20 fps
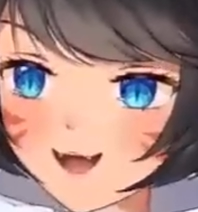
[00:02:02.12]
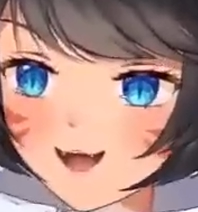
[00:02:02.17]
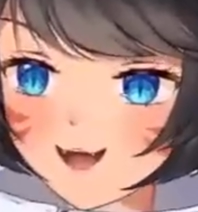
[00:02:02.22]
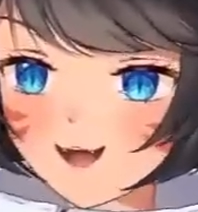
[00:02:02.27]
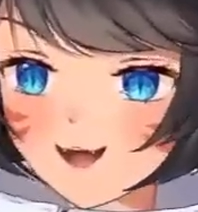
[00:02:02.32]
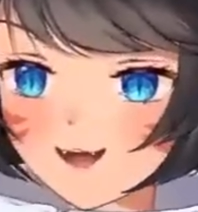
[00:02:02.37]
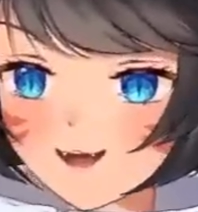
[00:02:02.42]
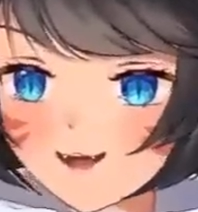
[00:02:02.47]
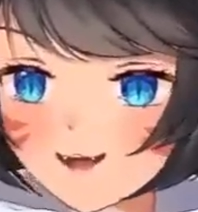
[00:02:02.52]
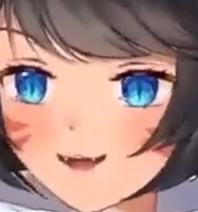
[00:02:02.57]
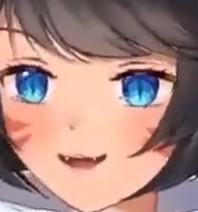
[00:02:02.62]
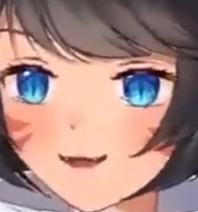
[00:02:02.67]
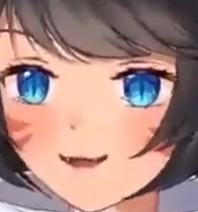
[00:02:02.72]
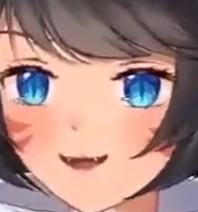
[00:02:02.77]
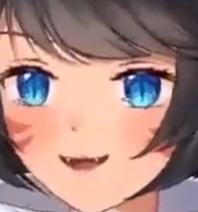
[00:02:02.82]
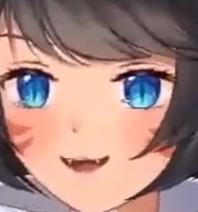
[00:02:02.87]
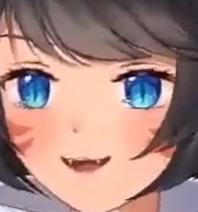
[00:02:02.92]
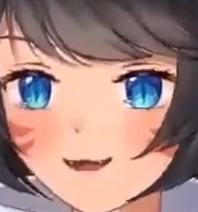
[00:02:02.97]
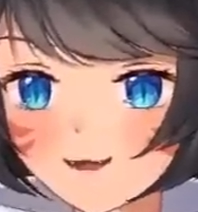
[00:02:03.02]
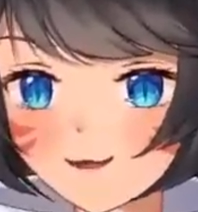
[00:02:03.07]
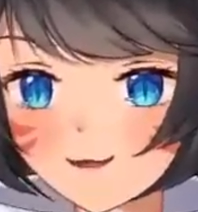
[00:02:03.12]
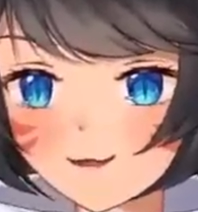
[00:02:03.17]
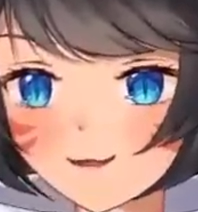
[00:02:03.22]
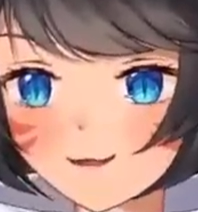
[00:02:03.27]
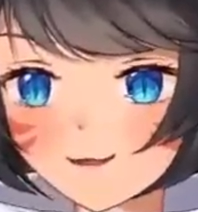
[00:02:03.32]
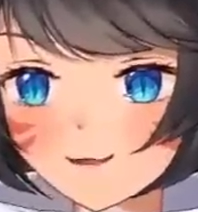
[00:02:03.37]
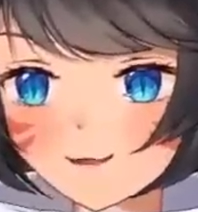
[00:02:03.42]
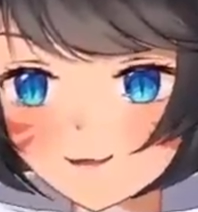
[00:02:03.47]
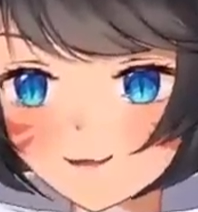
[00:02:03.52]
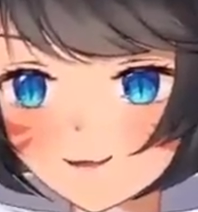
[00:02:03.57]
Oh, it's
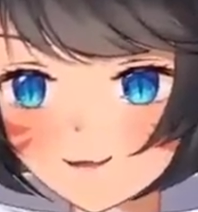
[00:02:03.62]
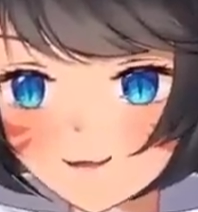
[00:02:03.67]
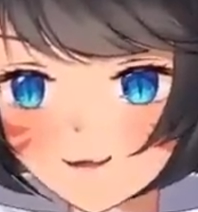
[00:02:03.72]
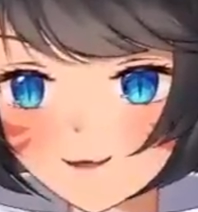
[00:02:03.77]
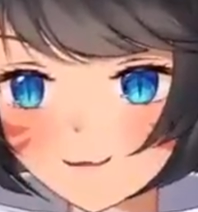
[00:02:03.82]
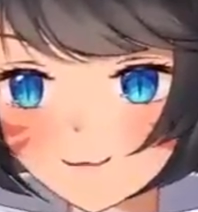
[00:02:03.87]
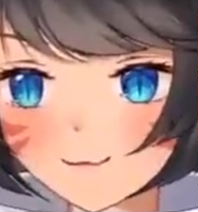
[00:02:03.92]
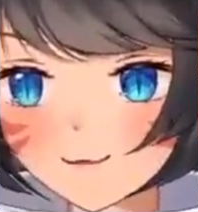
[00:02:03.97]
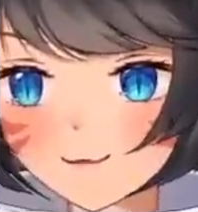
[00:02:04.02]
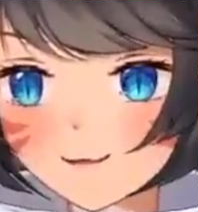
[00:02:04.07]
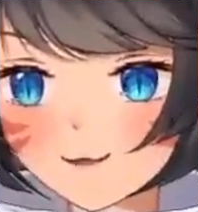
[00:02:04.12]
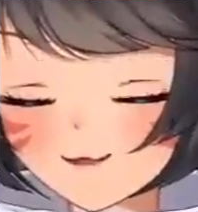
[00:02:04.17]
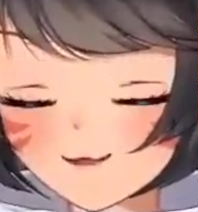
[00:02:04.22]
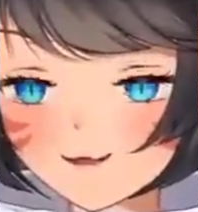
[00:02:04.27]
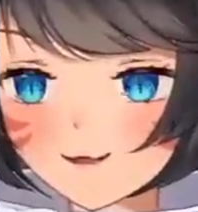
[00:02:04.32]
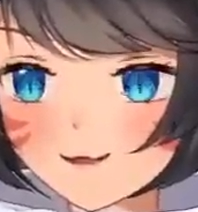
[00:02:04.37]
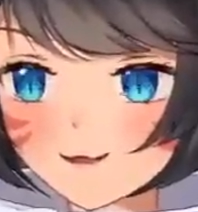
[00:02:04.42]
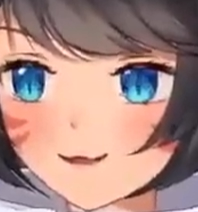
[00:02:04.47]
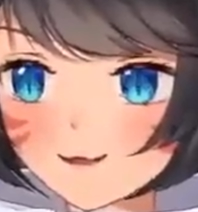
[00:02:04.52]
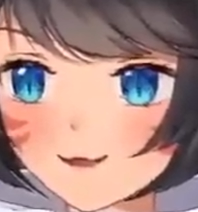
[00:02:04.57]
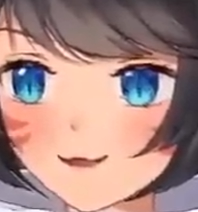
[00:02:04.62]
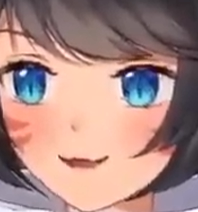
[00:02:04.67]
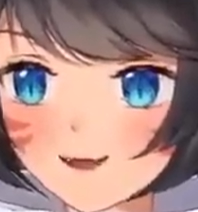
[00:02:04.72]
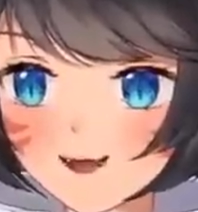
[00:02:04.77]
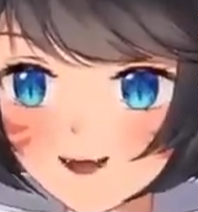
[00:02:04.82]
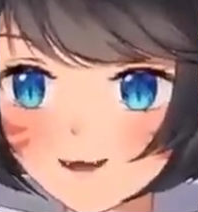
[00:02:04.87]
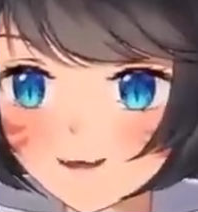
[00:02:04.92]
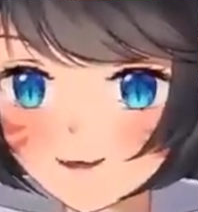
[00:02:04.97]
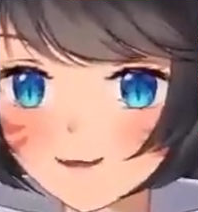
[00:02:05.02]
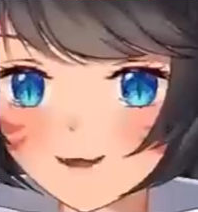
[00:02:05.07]
so messed up, dude.
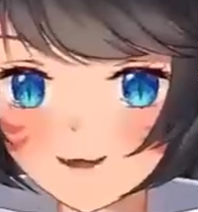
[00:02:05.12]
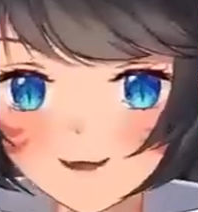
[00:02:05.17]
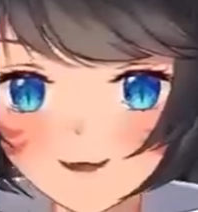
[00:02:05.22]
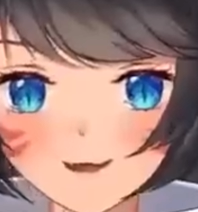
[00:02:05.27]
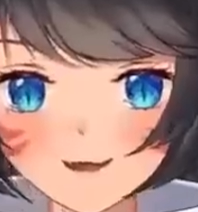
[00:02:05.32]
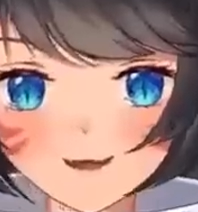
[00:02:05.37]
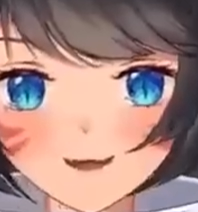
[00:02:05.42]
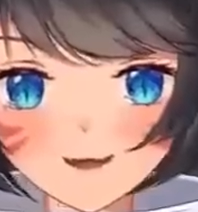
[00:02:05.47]
God dang.